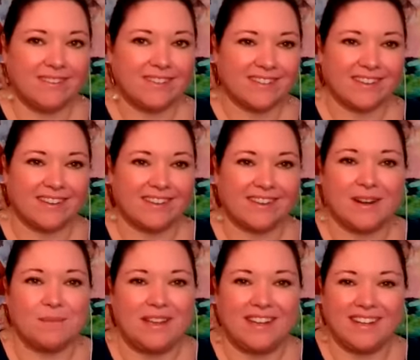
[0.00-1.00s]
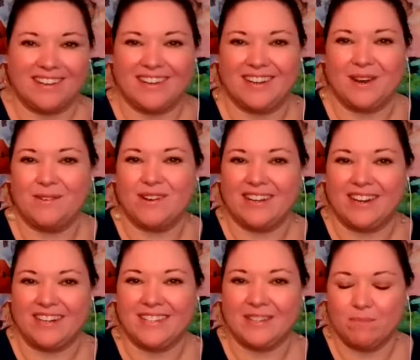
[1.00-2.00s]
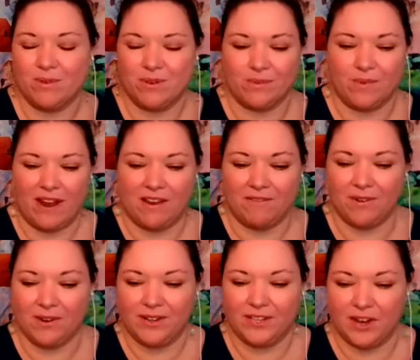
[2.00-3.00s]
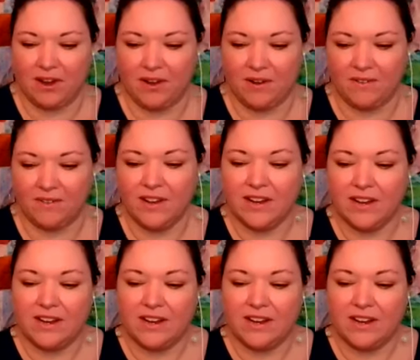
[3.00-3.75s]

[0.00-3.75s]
is going to be, a nice simple way for you to go.